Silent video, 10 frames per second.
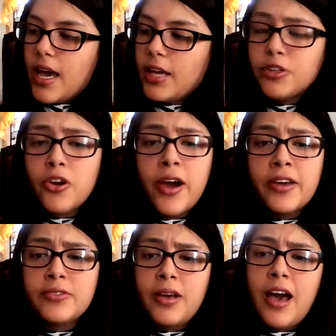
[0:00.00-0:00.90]
And you're
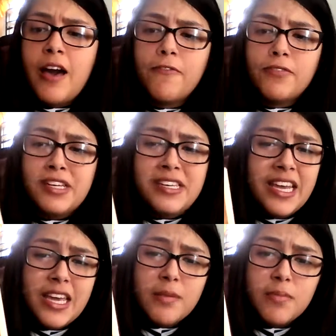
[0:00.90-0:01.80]
going to have the
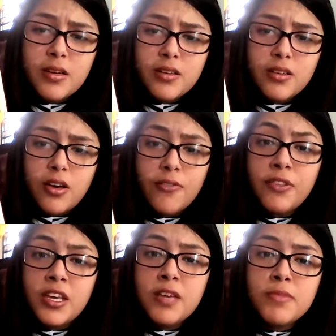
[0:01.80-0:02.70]
name of
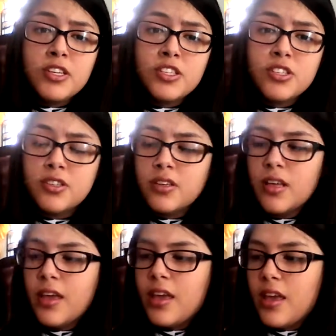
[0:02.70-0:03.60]
the image,
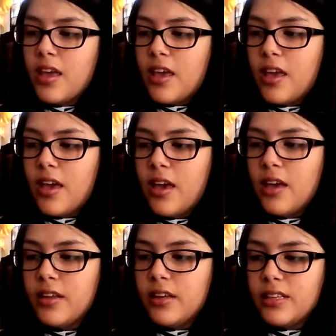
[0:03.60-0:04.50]

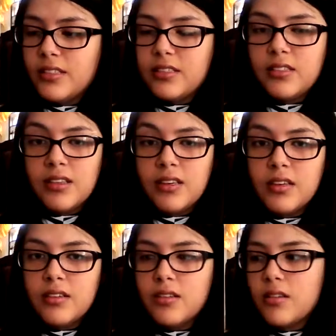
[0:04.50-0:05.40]
and as I said,
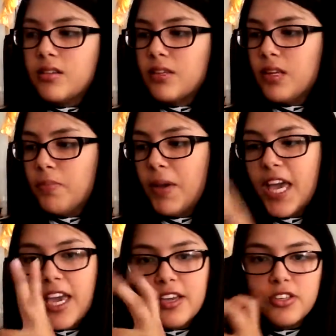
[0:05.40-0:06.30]
the
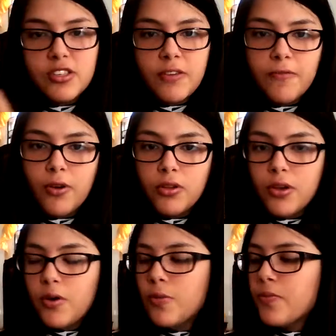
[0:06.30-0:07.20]
page, the
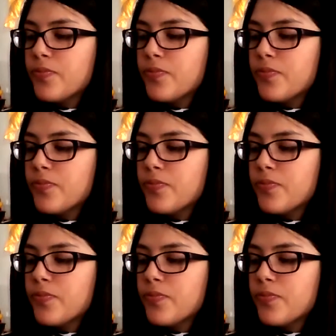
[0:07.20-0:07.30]
folio,